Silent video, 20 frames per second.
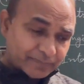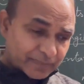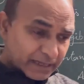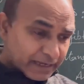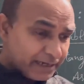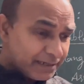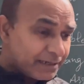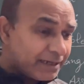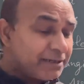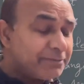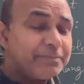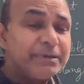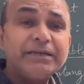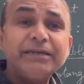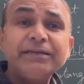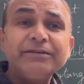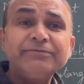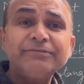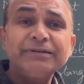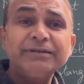and I
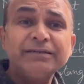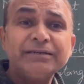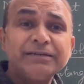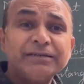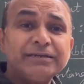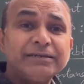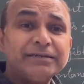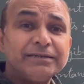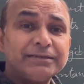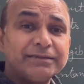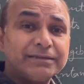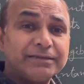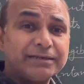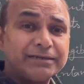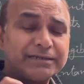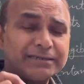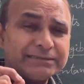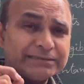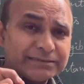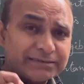believe the
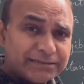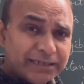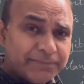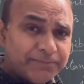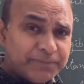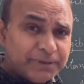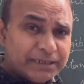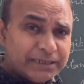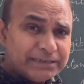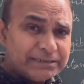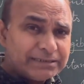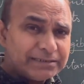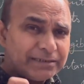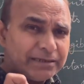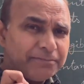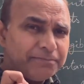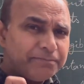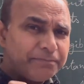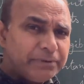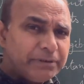concept is
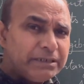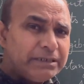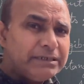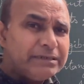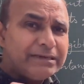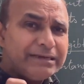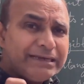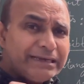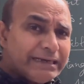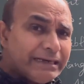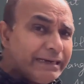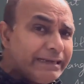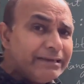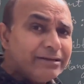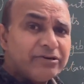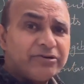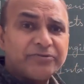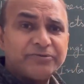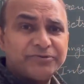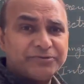completely
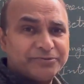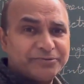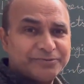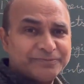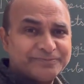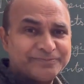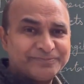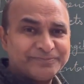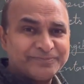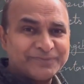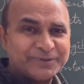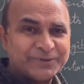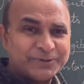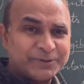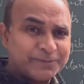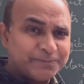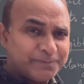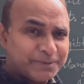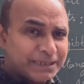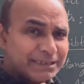clear to you.
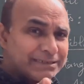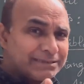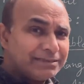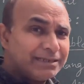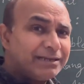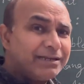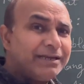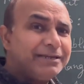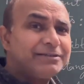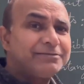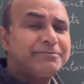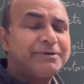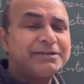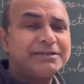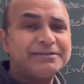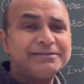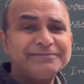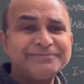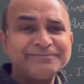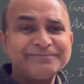To press the like
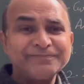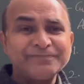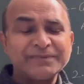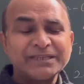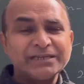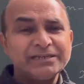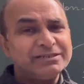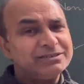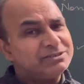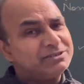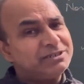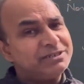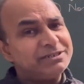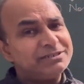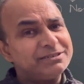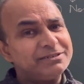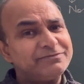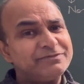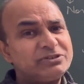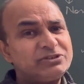button, share
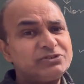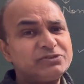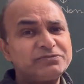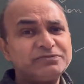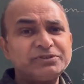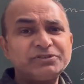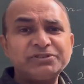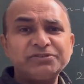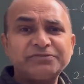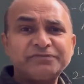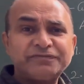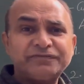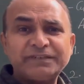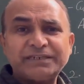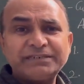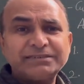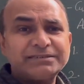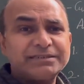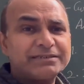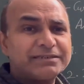the video with your
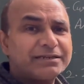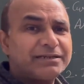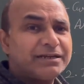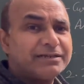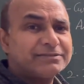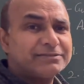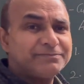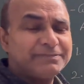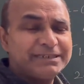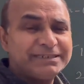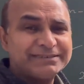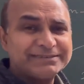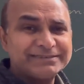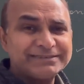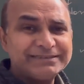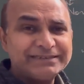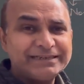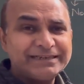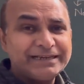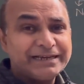friends or classmates,
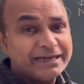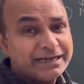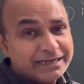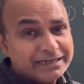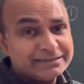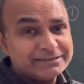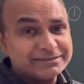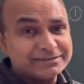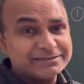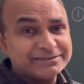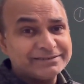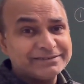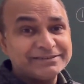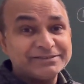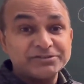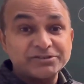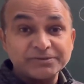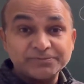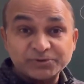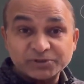and
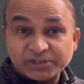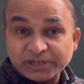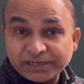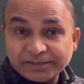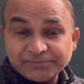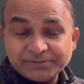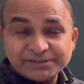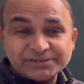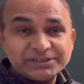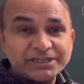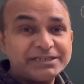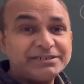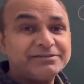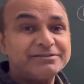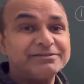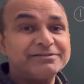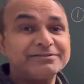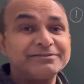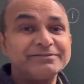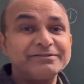subscribe the
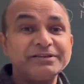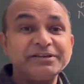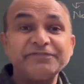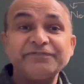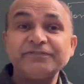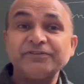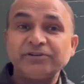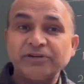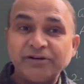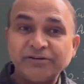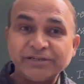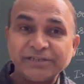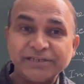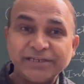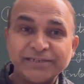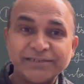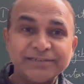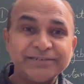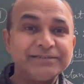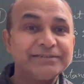channel if not yet